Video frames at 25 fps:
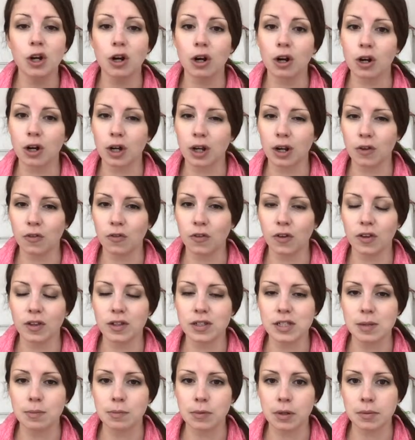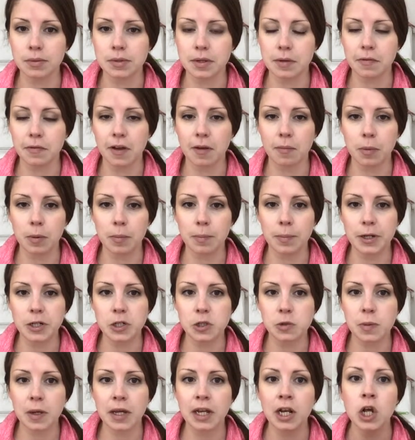you're going to feel the symptoms of hip
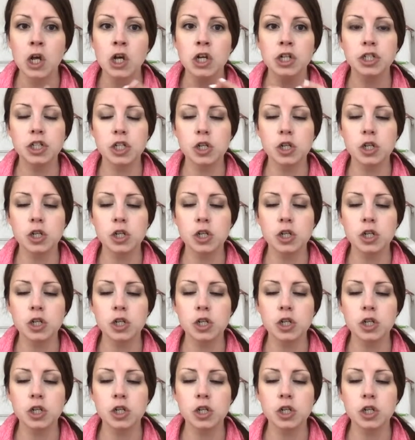impingement.